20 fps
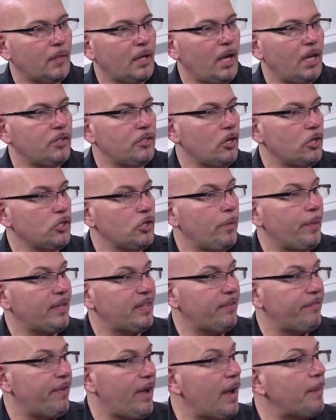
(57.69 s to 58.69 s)
It's also about
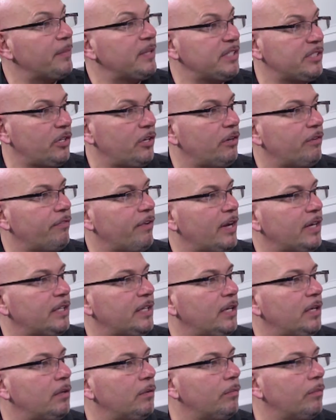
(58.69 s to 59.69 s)
the families that are
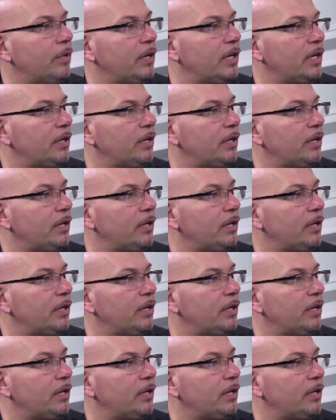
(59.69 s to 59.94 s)
affected, right,